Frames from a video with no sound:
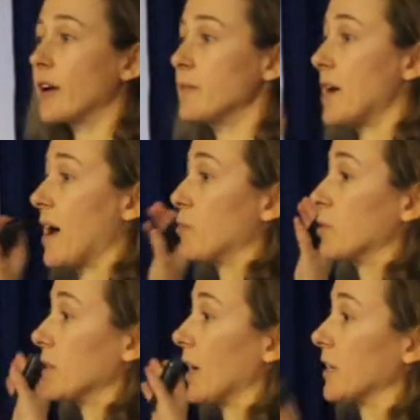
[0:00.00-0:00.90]
Graham
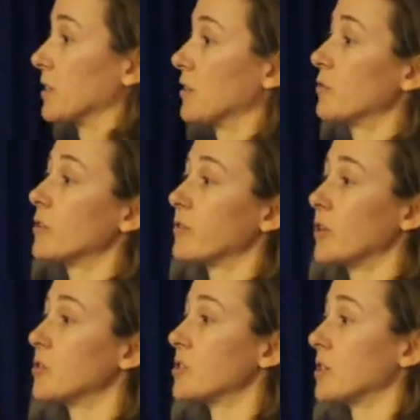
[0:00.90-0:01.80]
Nabb and the
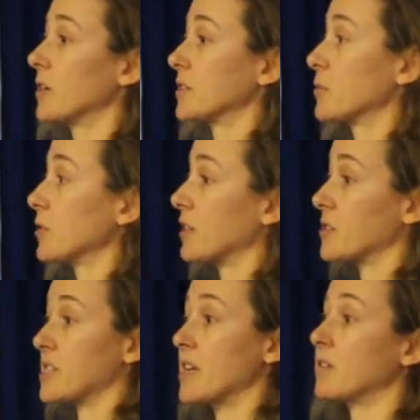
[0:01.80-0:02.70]
folks, some of the
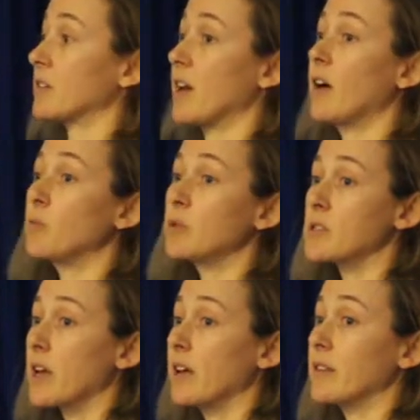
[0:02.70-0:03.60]
others here are the
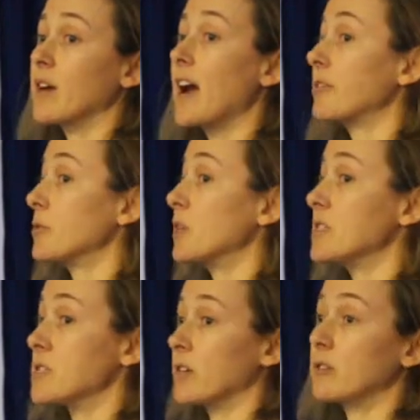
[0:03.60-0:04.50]
helpers there, the Harry
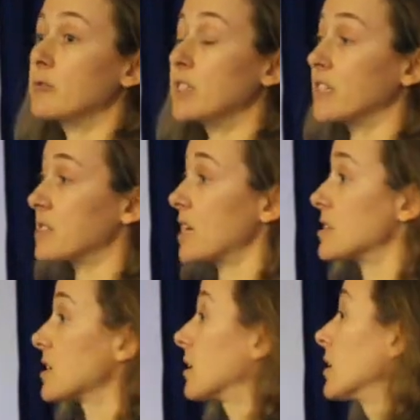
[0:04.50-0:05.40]
Windsor Ringing
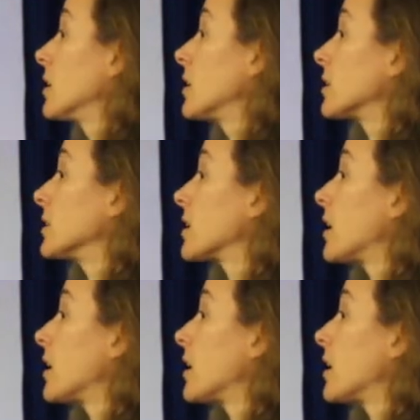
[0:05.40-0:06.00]
Centre in